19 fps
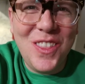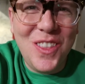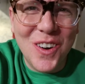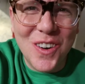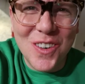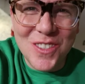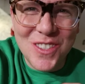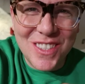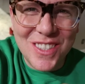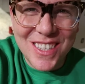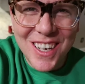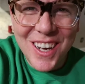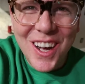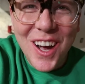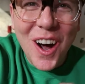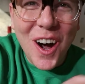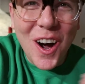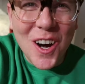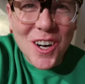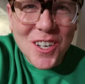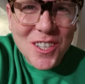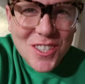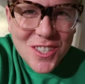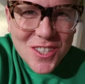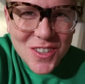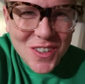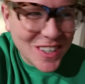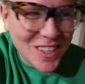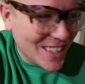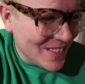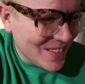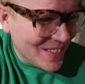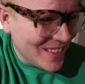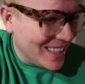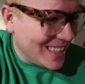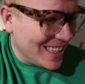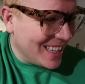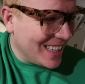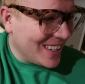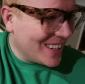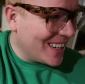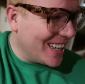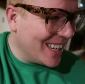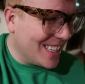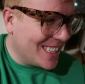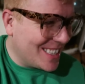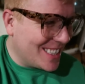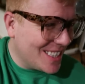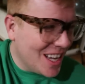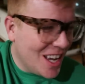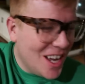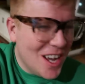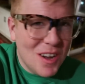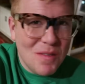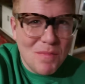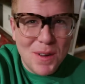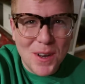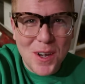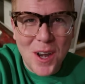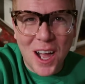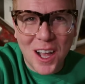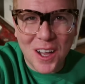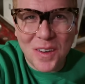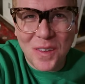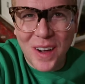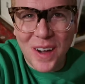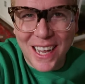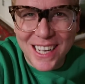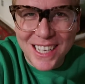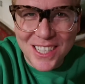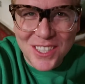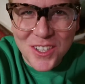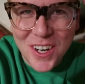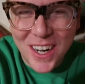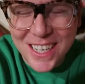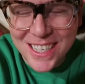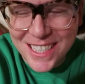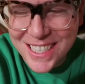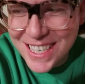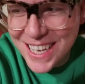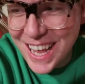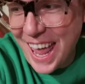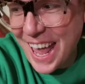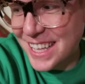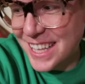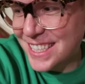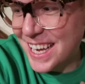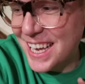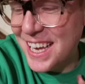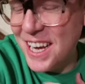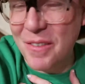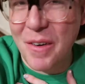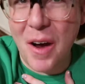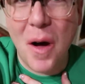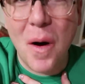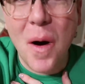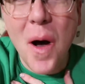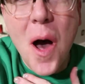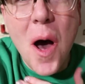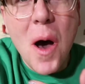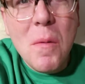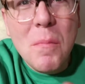Those are sort of the lyrics, but not quite. He's trying to sing anti-hero.